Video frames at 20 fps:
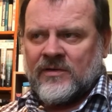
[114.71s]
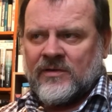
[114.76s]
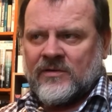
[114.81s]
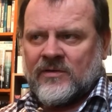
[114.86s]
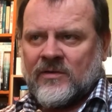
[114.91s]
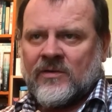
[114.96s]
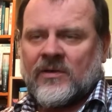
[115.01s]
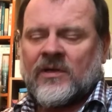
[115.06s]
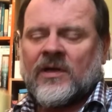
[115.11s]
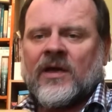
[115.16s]

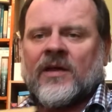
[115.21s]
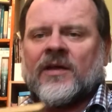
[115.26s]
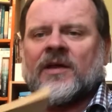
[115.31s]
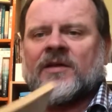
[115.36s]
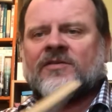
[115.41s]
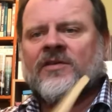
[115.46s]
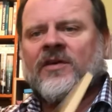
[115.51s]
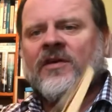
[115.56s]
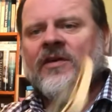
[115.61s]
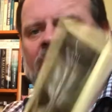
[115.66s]
So, yeah,
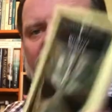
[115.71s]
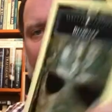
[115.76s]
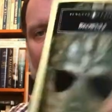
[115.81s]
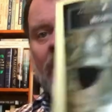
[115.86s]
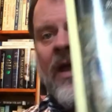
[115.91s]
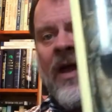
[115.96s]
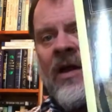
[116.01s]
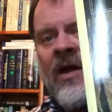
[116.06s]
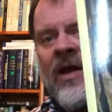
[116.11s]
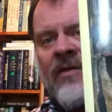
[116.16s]
that's it. So
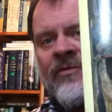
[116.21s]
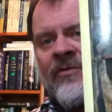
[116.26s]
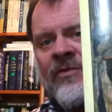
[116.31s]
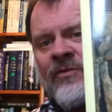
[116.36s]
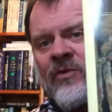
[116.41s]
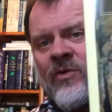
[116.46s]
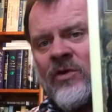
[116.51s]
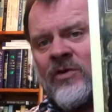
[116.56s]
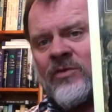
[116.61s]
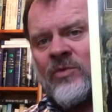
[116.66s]
now I have a
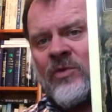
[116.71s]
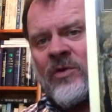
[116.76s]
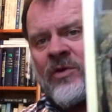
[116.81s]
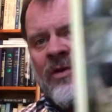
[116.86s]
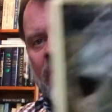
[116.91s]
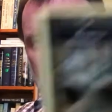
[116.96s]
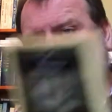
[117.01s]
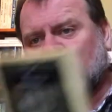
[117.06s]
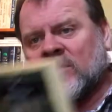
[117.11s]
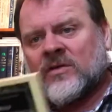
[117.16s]
fourth one,
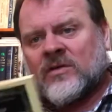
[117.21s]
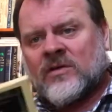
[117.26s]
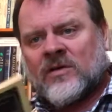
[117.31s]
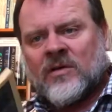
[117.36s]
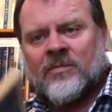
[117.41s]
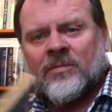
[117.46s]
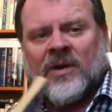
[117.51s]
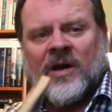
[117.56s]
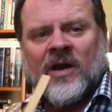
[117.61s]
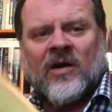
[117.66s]
and I'll
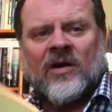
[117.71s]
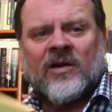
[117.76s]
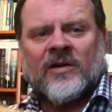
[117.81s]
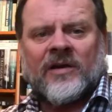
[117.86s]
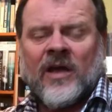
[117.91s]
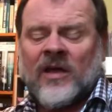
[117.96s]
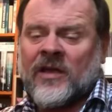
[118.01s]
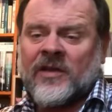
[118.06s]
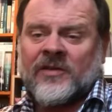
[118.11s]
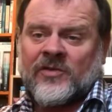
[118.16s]
compare it.
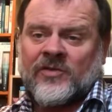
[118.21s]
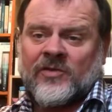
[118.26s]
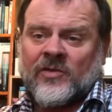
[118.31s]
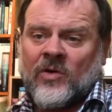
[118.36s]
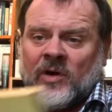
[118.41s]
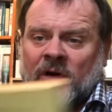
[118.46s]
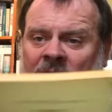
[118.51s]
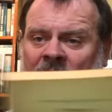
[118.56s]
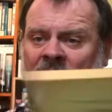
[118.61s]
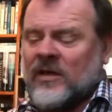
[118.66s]
It's a
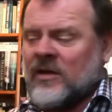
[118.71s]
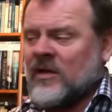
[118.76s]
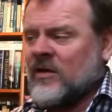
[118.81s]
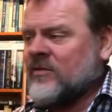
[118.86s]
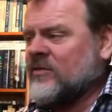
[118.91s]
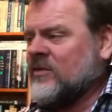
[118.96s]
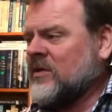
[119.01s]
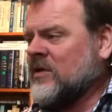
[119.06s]
story I love.